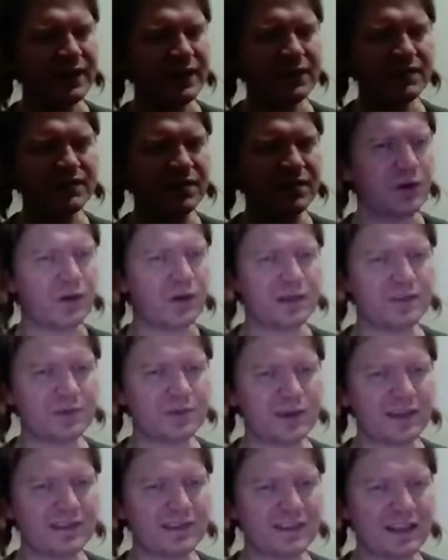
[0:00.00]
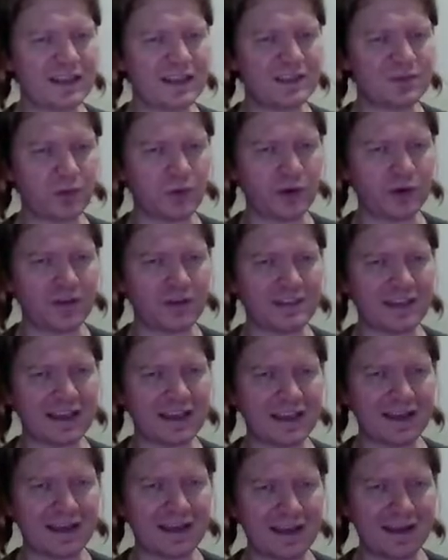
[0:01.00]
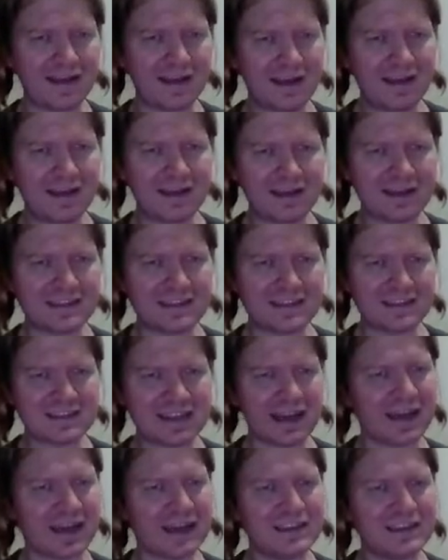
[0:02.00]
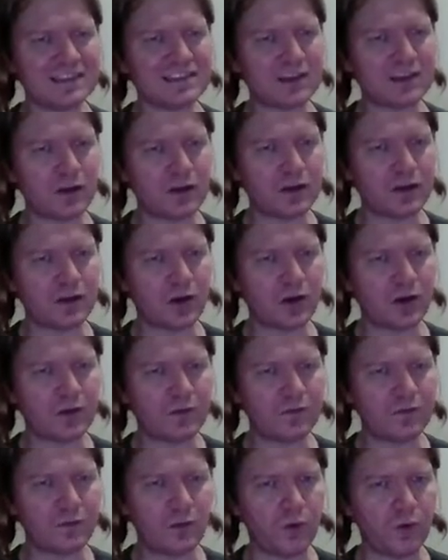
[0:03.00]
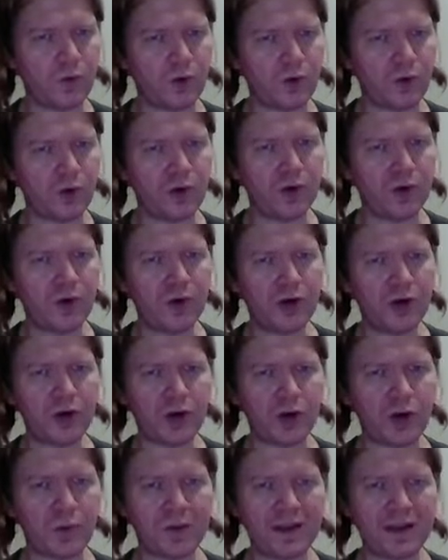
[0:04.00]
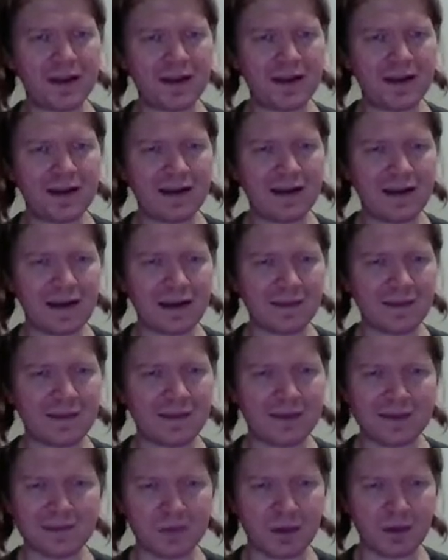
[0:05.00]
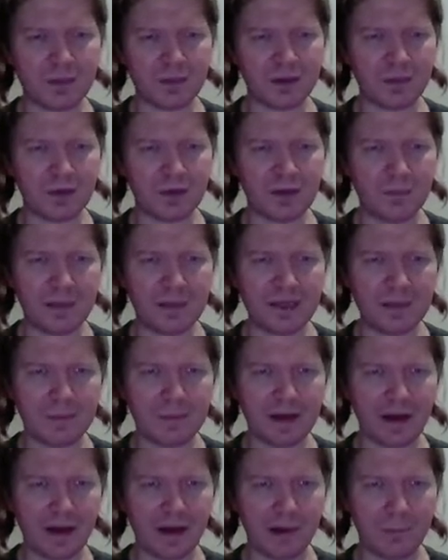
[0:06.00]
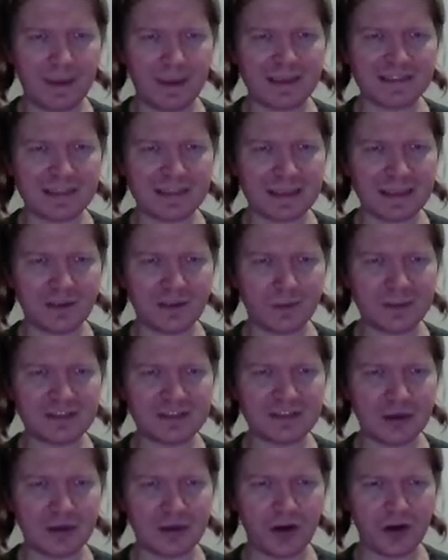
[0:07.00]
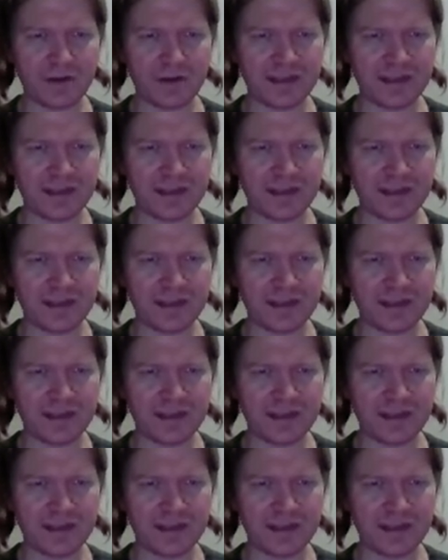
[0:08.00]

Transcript: So it's one of these things where it's like, yeah, this is a solid card for Arena. I think it's probably going to be about basically a 3-star card.